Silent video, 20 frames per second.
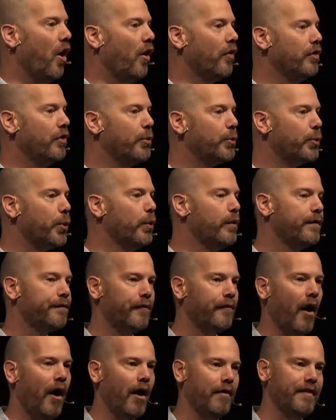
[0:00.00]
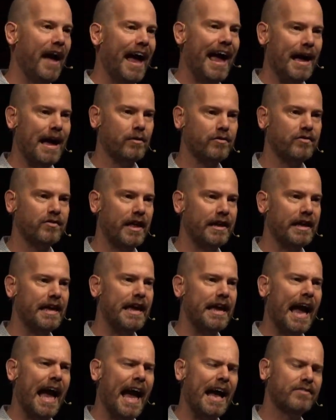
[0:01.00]
on the roof of a house that
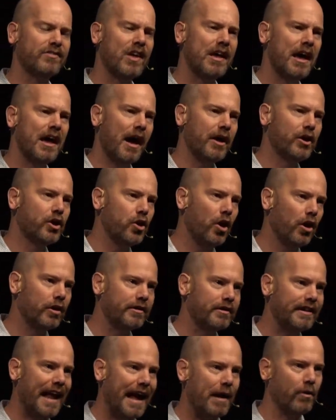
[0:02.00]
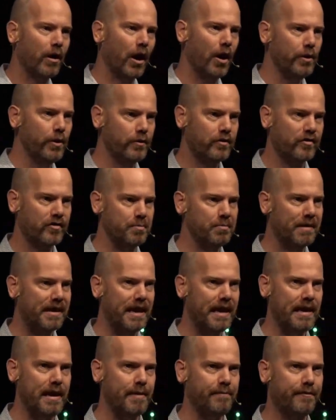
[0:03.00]
he has, and God downloads some
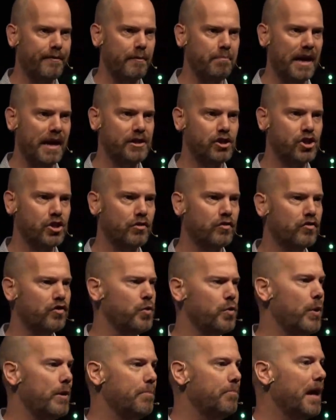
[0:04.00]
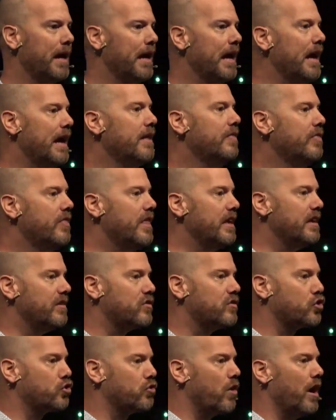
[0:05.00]
key information to him in
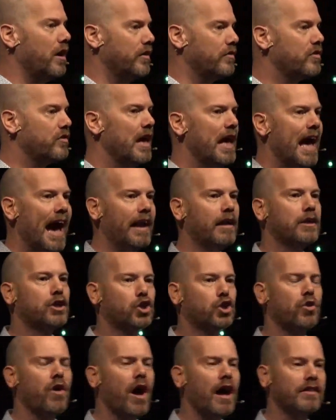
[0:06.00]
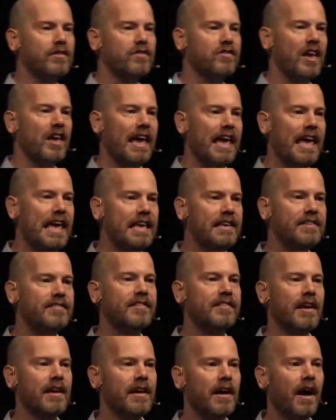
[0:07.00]
this trance. And a trance
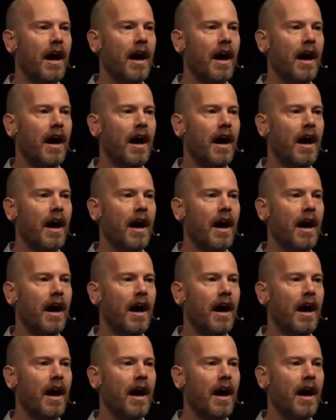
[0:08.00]
is